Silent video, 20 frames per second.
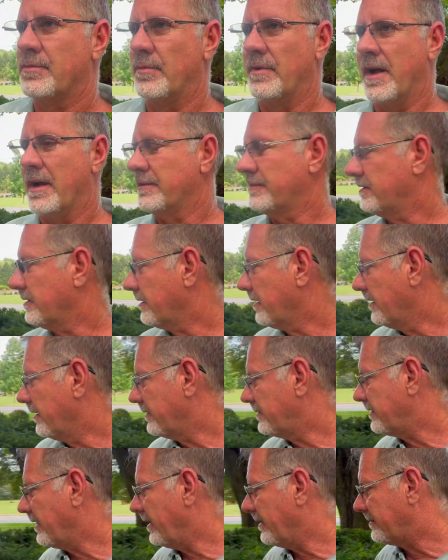we're not gonna
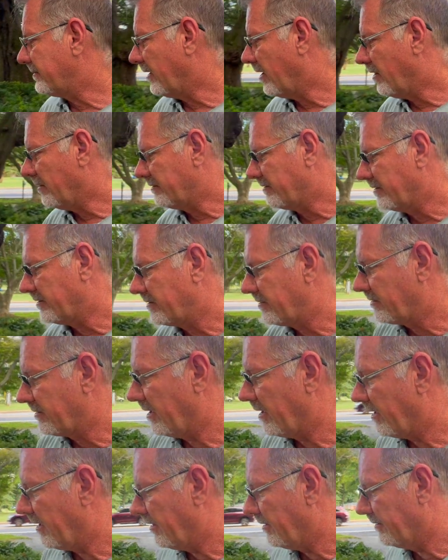say it's all just
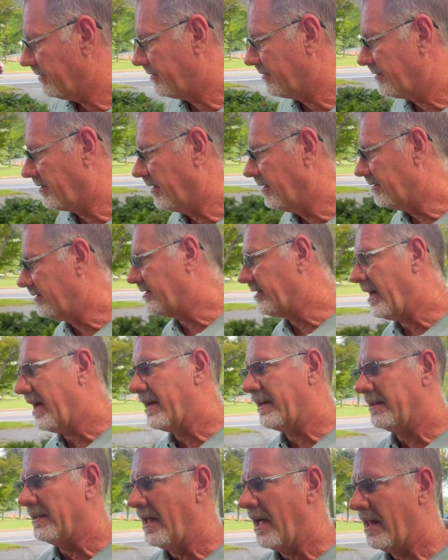
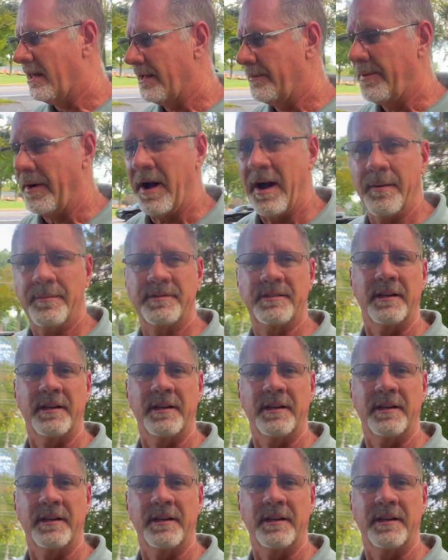sunshine and lollipops.